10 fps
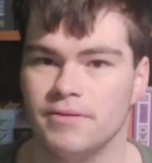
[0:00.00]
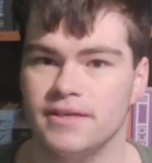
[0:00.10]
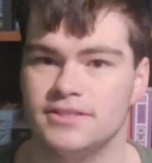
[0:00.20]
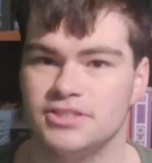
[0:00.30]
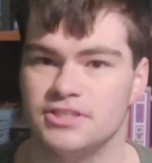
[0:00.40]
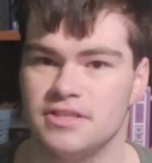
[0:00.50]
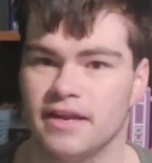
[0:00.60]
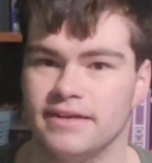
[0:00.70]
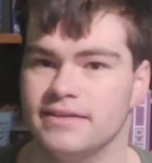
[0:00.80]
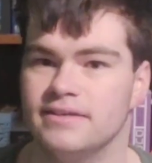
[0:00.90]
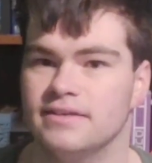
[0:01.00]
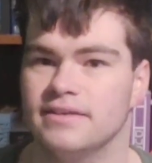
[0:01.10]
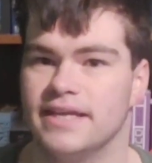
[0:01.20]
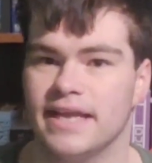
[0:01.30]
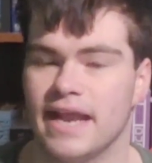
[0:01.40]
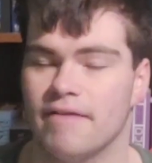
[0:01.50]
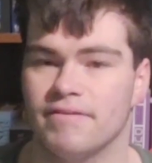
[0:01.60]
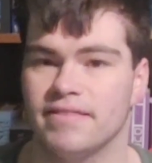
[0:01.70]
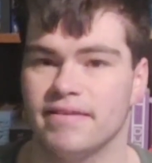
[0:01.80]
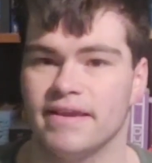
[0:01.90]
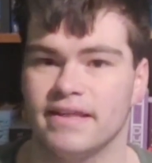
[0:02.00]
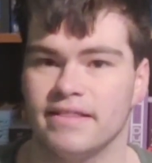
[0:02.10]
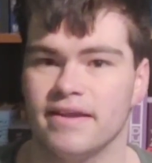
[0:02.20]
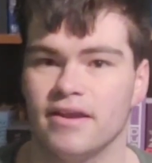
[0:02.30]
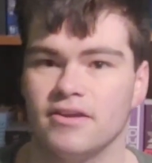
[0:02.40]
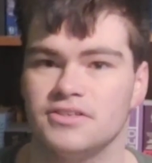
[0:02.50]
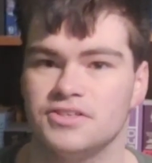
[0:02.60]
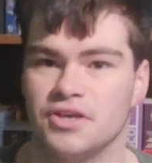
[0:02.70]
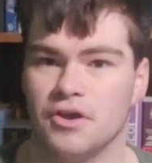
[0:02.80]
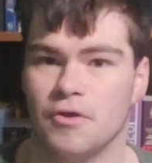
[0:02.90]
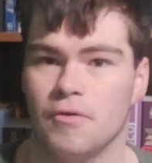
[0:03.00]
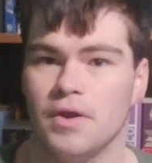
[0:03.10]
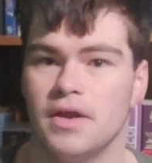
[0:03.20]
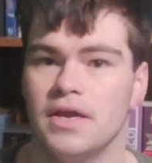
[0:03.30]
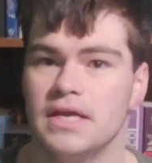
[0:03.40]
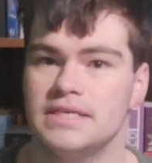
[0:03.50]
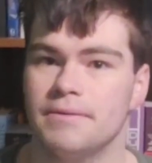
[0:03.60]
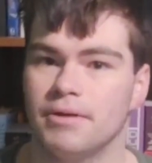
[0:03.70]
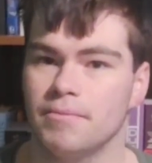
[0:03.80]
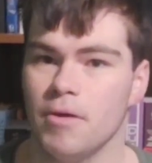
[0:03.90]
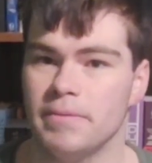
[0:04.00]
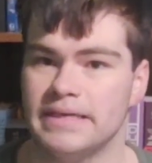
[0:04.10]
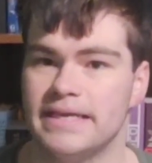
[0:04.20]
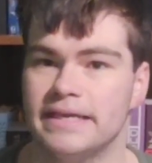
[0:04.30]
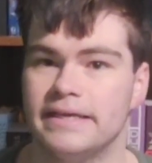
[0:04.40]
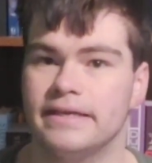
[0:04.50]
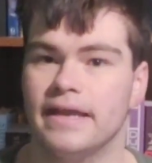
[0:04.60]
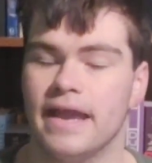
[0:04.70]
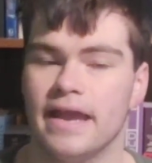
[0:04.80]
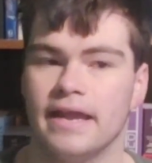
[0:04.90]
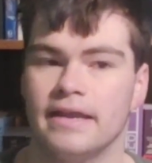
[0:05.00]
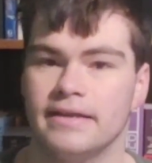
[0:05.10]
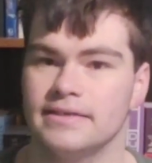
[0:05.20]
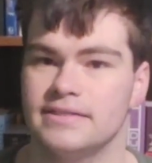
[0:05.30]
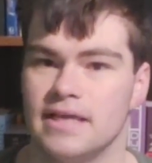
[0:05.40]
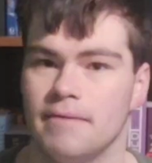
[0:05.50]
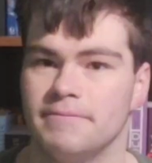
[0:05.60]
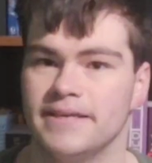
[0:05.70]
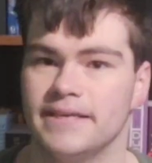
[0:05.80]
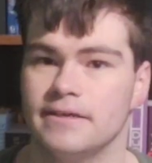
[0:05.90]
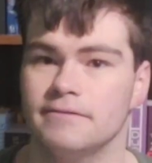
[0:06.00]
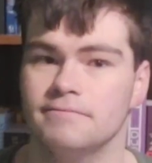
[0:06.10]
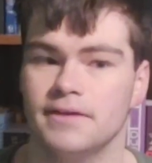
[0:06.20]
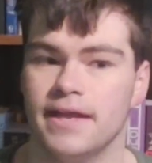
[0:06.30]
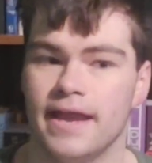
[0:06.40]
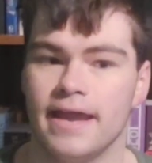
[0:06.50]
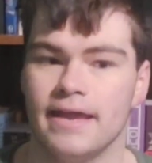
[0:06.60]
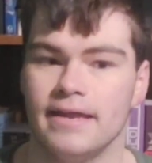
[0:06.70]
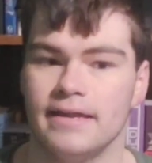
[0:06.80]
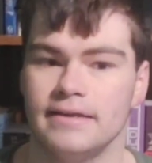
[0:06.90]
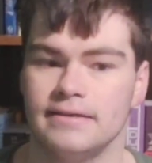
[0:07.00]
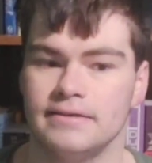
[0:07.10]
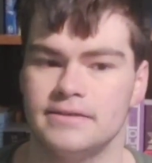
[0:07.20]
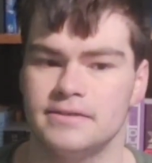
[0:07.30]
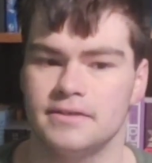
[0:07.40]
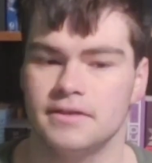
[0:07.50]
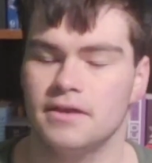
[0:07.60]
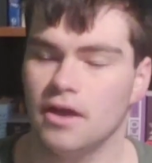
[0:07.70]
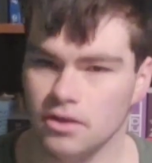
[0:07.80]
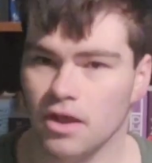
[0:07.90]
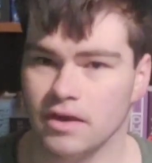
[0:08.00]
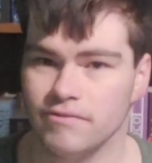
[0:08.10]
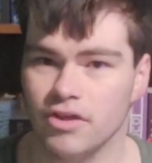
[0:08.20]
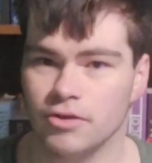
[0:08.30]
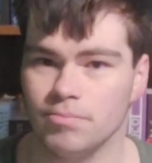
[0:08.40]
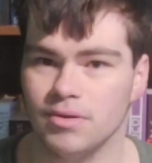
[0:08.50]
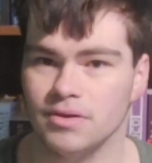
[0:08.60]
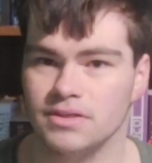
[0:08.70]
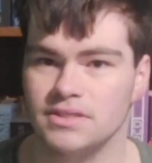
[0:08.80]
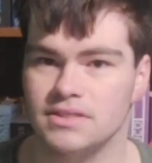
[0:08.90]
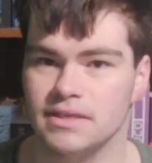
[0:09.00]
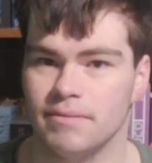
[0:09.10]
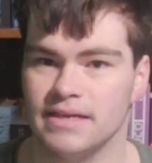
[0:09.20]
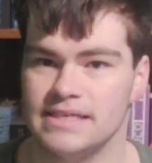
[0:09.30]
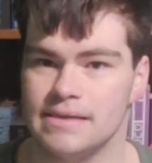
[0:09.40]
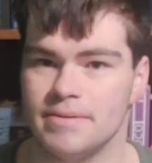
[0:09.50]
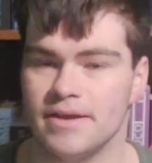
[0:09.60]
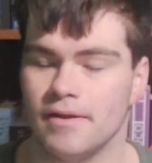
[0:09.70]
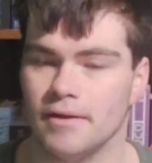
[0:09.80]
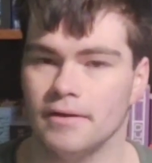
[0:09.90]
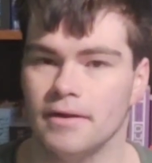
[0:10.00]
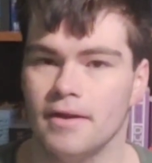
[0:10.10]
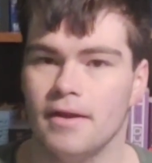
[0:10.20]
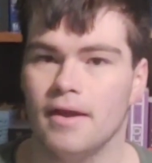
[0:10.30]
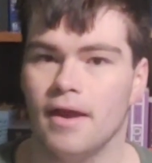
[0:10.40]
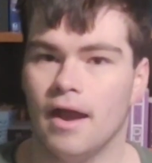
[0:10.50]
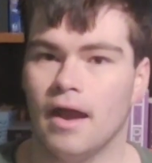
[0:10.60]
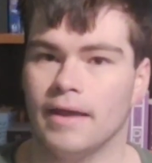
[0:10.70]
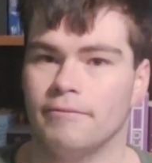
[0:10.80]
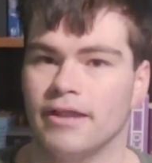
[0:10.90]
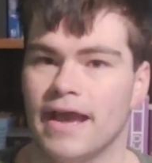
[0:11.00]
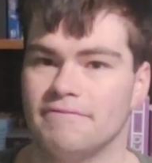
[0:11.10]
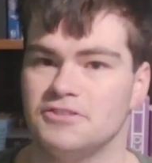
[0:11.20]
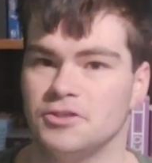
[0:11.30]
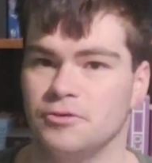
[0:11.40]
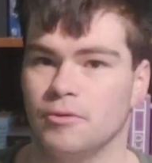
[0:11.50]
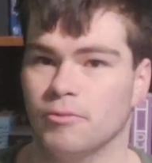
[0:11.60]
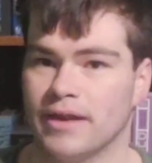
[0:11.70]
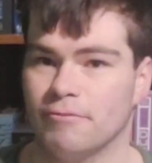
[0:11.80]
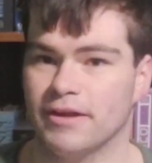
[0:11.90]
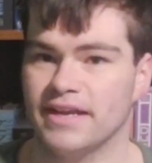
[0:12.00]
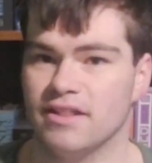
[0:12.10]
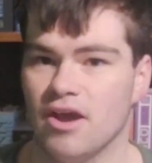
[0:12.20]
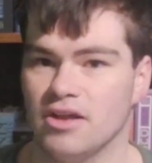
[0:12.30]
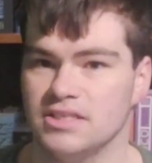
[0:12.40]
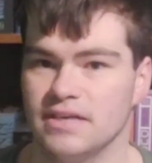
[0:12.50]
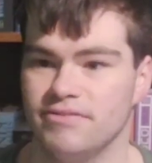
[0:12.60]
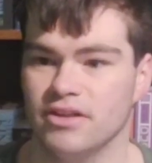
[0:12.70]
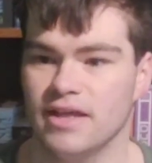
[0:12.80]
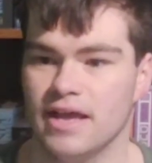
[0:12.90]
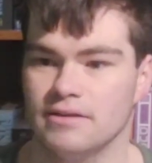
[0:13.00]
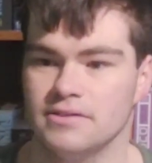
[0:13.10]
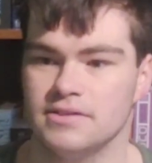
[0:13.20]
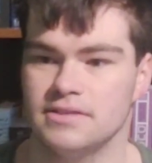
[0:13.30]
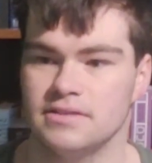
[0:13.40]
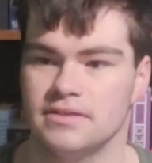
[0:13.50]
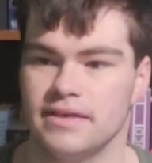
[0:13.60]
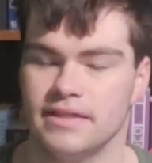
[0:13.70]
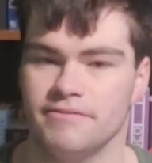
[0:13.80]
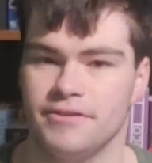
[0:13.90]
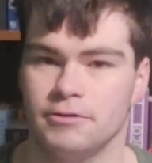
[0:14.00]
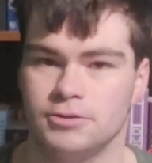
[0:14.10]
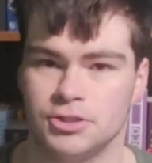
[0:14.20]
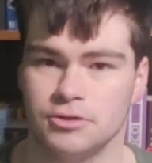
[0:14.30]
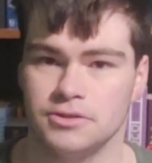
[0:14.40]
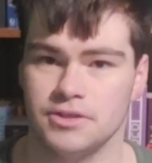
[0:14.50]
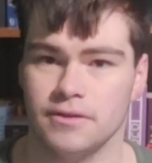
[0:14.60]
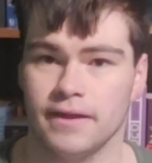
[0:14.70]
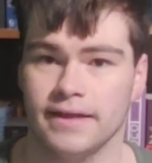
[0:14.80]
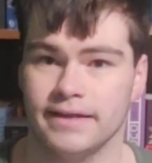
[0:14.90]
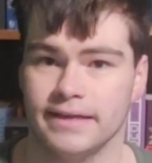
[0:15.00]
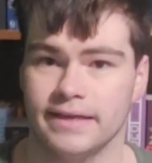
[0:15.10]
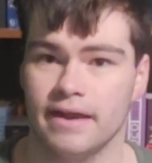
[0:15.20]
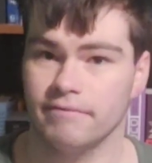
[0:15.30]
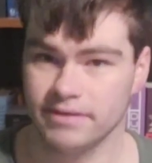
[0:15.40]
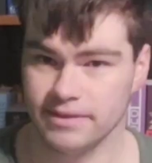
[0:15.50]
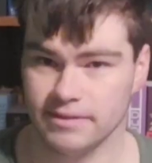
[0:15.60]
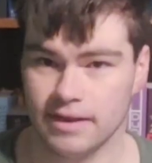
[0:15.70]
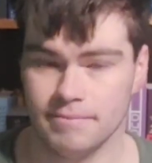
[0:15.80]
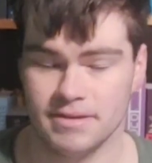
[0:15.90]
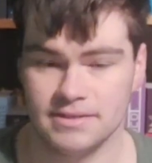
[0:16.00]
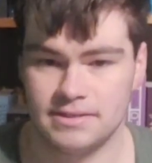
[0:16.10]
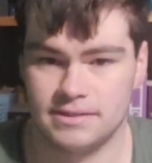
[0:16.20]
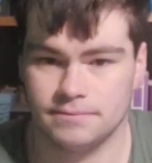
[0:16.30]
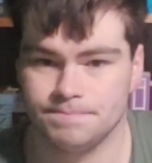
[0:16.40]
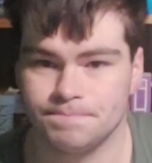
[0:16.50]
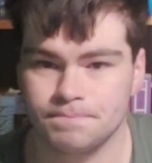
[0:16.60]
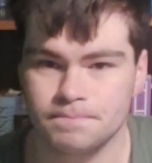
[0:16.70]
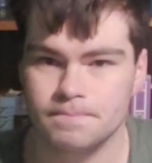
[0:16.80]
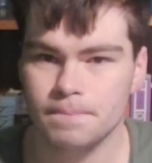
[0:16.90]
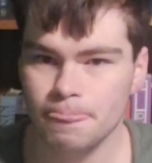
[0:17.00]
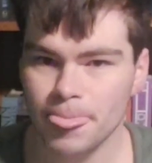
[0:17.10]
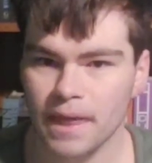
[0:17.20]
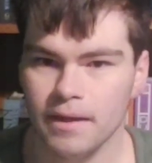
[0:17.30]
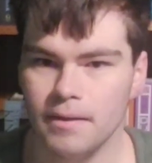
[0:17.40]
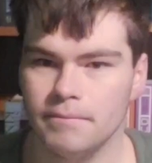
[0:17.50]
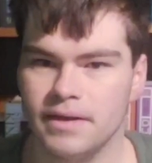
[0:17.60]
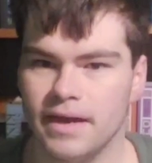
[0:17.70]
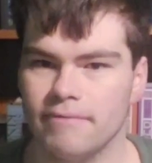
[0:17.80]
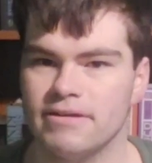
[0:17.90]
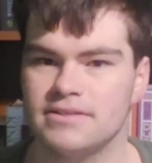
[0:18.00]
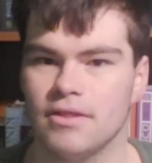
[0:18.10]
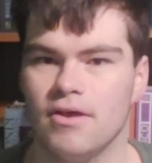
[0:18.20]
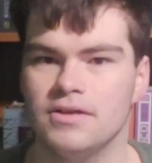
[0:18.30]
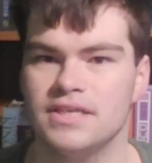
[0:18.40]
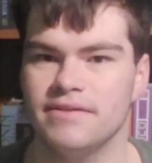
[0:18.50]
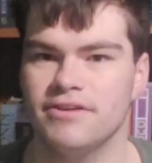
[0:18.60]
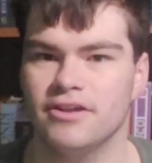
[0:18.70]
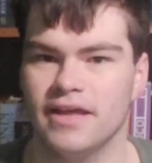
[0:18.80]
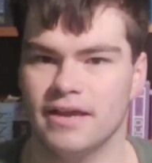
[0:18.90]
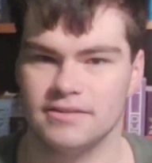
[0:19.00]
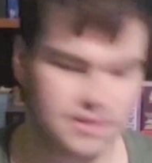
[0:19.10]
but it's just that I didn't get everything in there. So, similar to Moby Dick and Insomnia and a lot of other books in my TBR, I will have to reread The Haunting of Hill House in the future so that I can get everything that I missed. But anyway, so The Haunting of Hill House,